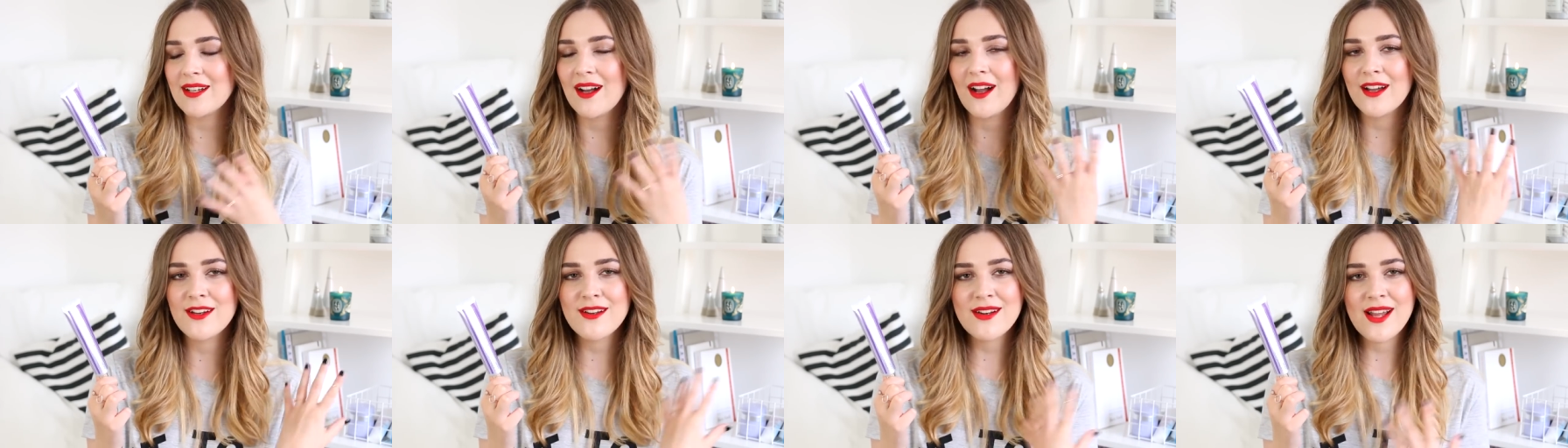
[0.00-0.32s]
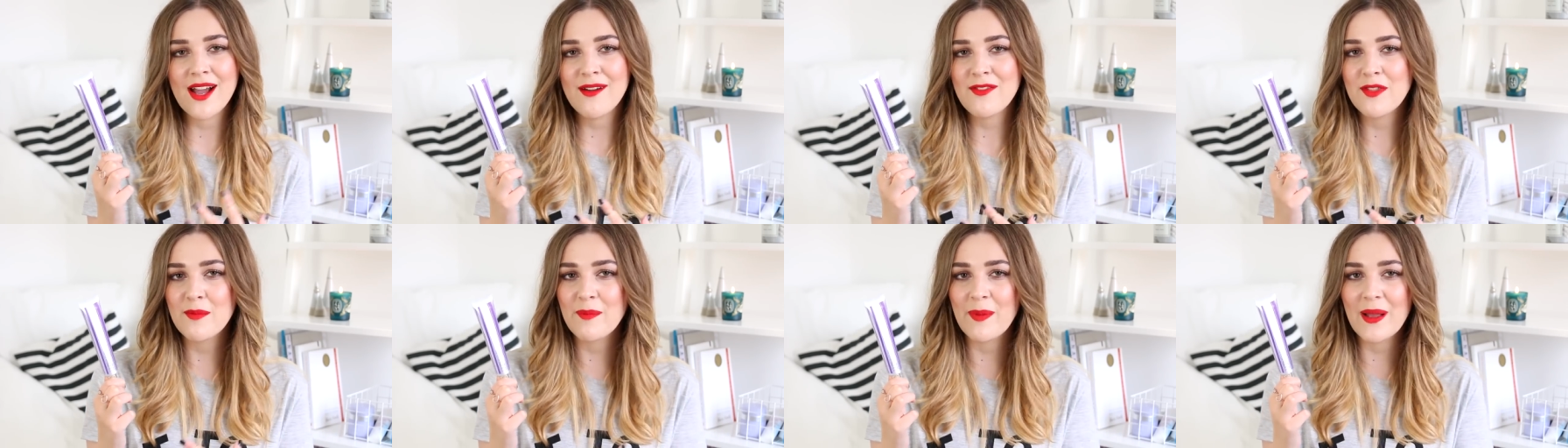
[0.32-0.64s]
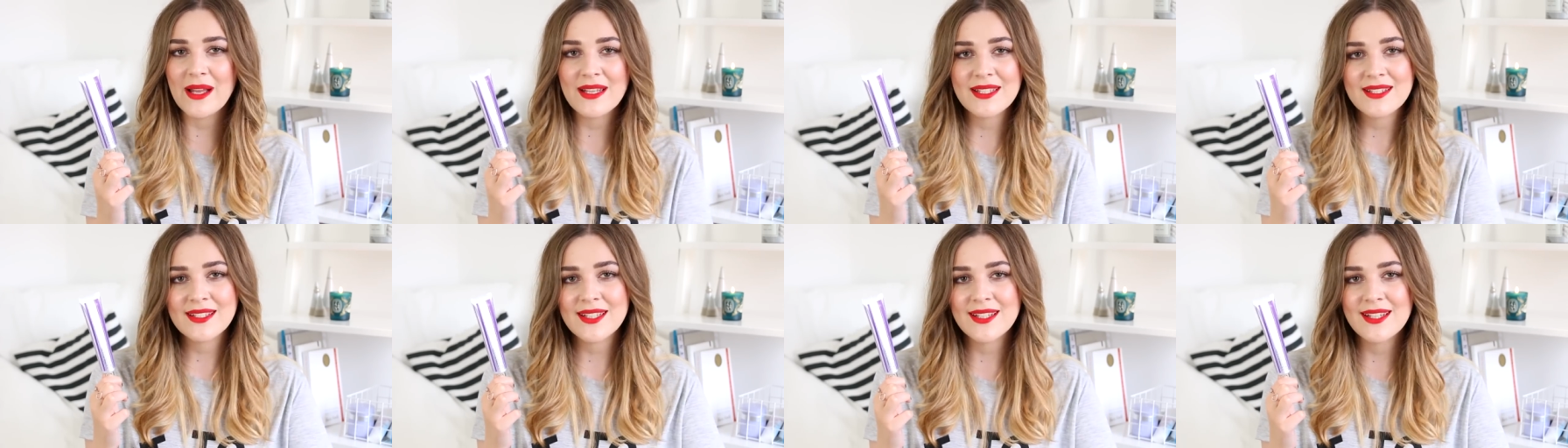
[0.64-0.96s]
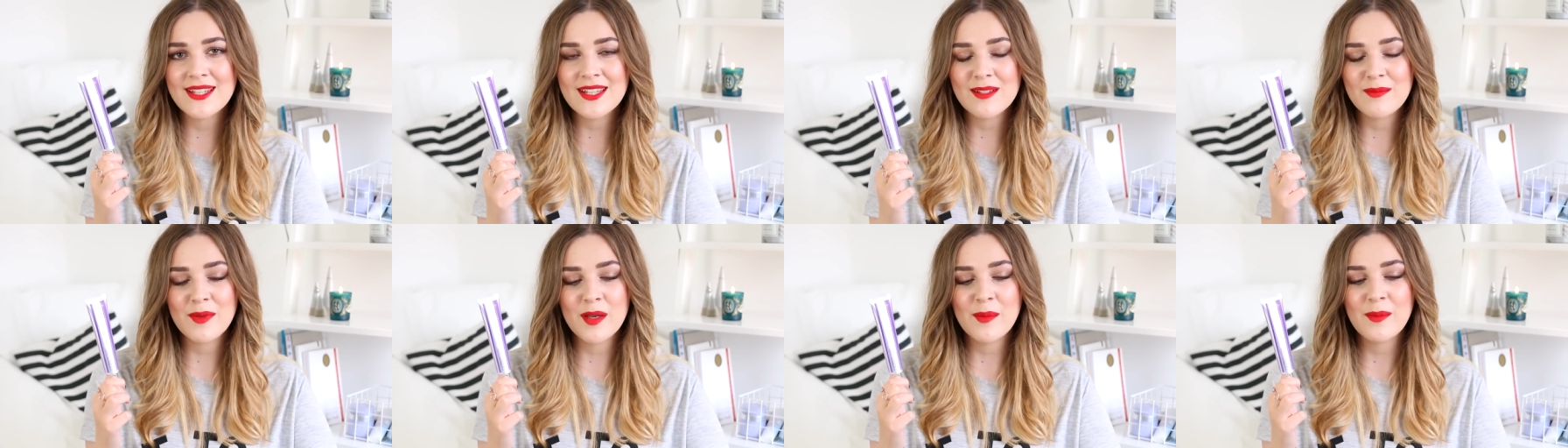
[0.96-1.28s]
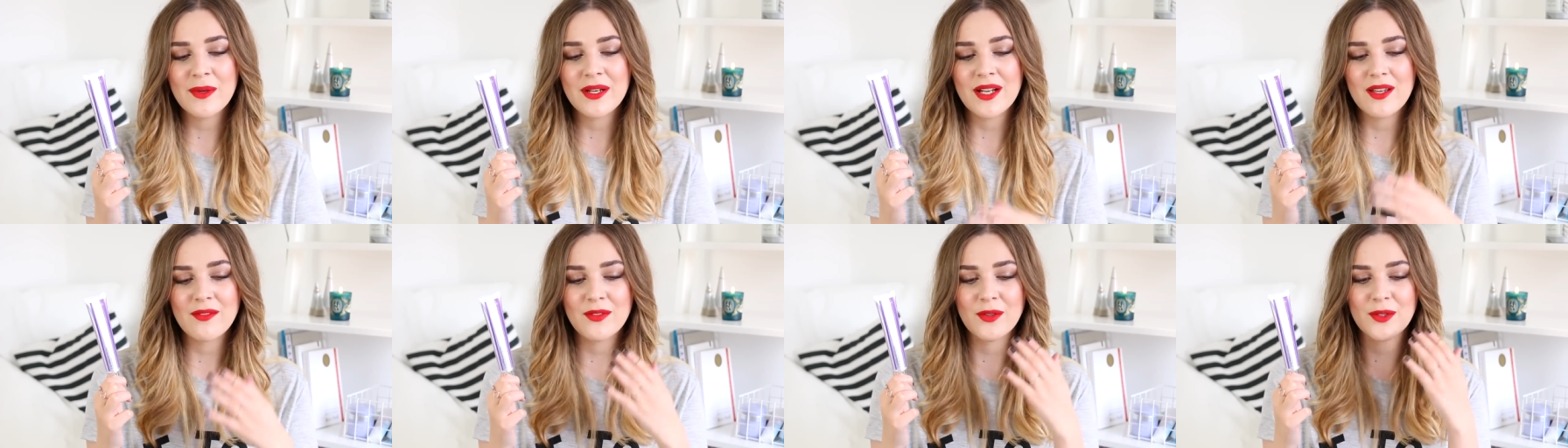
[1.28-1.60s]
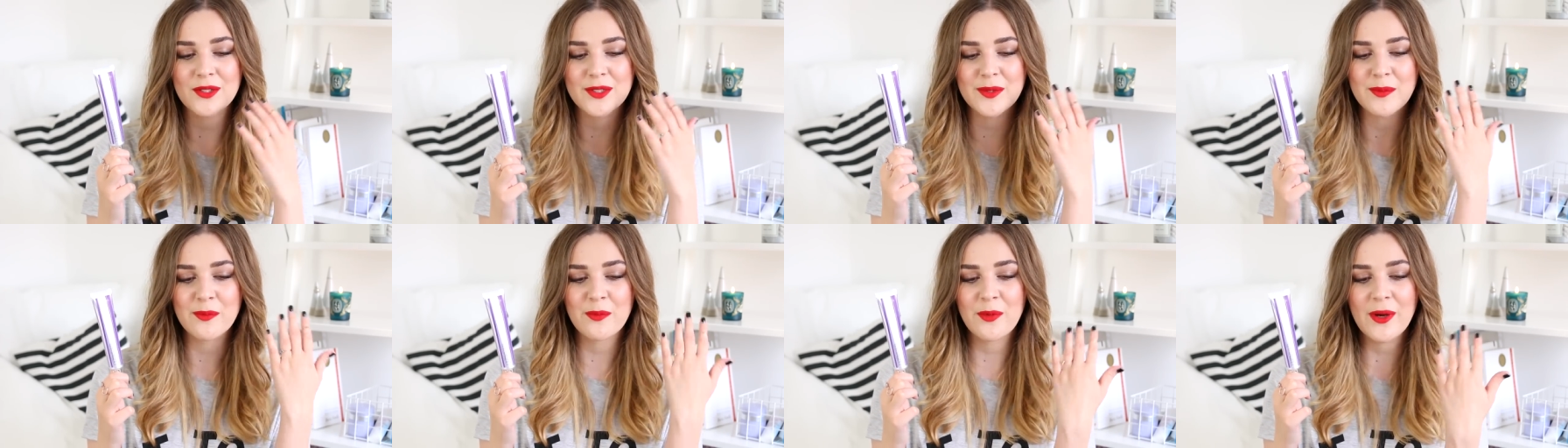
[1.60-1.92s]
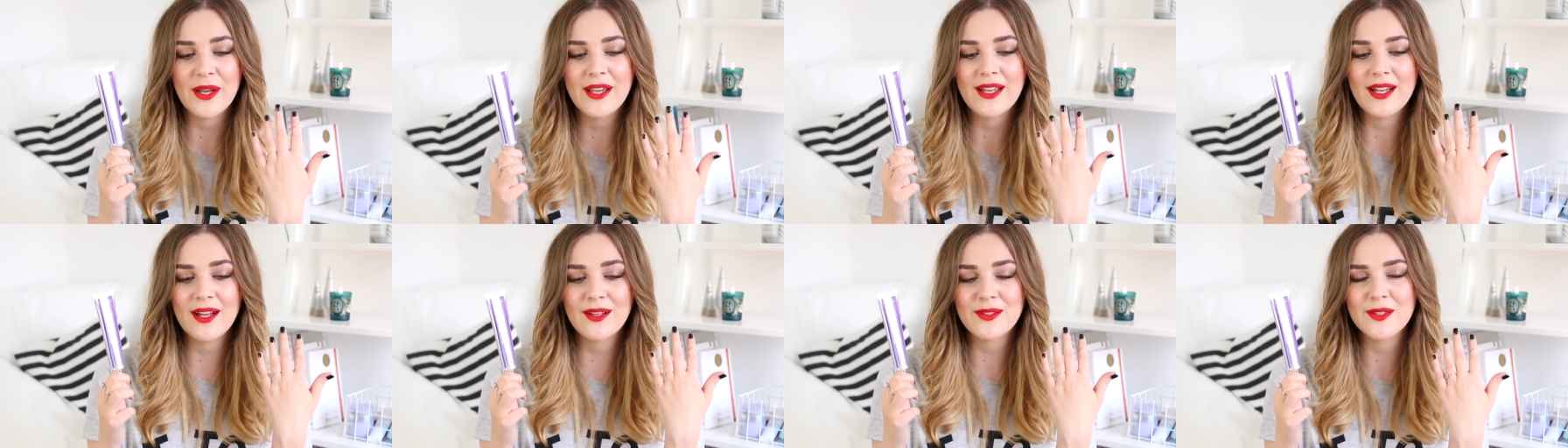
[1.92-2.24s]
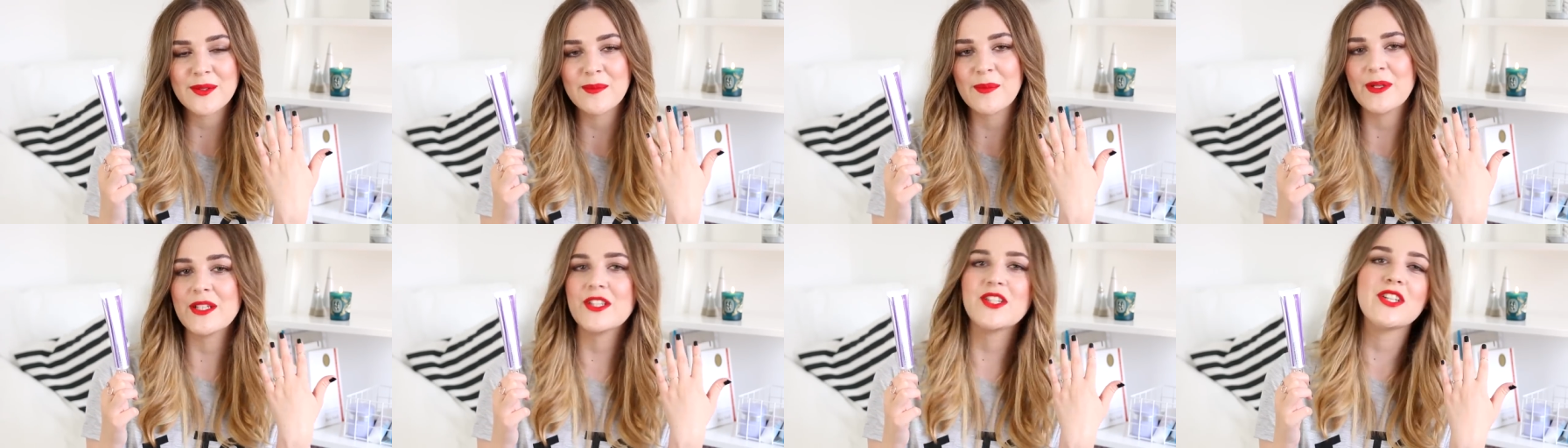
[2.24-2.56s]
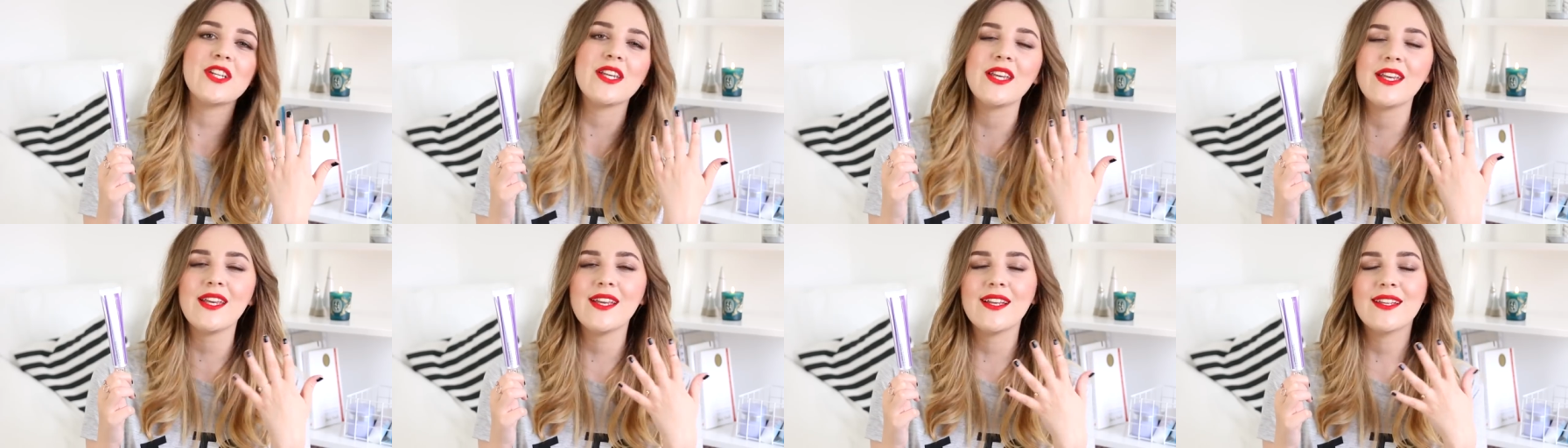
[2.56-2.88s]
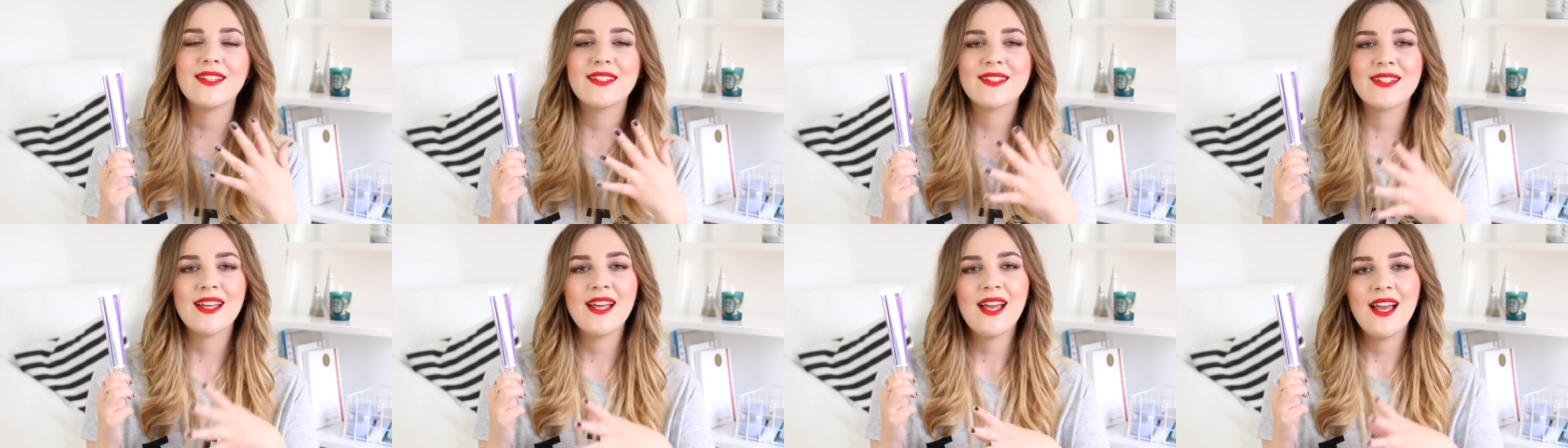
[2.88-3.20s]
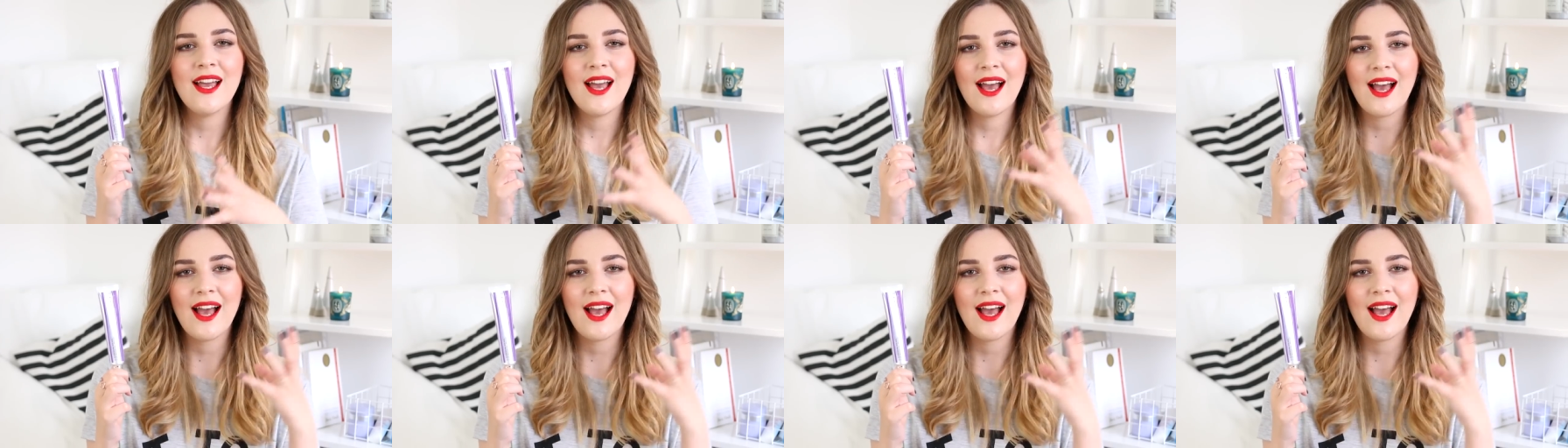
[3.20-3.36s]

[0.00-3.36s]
I don't have the best skin at the moment. I've got some breakouts on my cheeks